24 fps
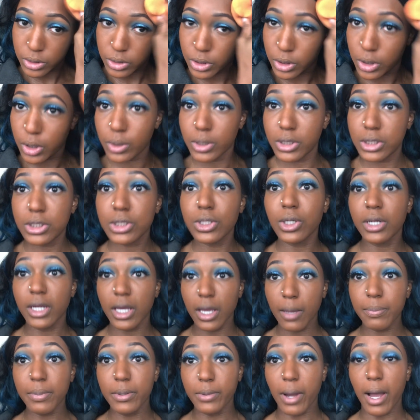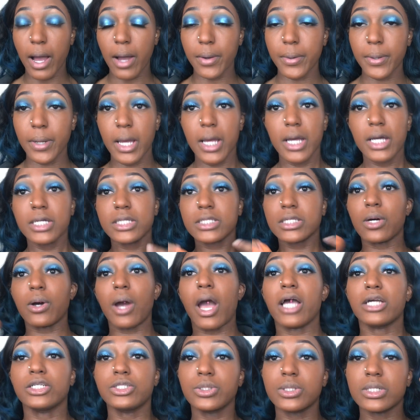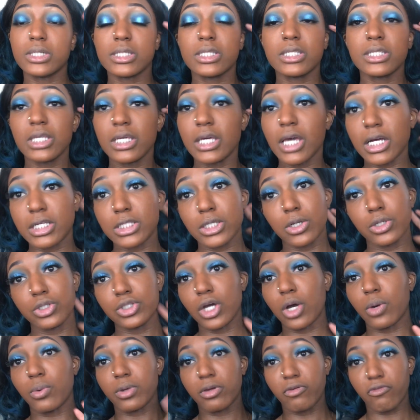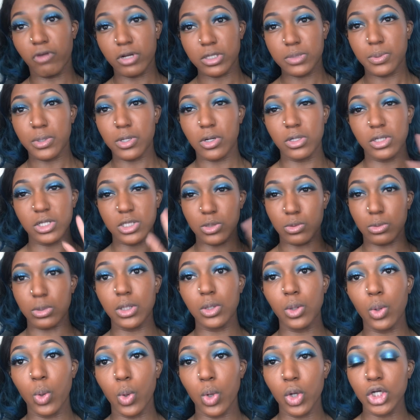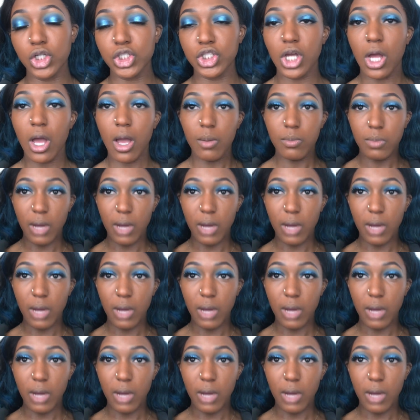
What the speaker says: You know, this is going to help you out. So as you can see, I told y'all when you first put it on, it looks really orange.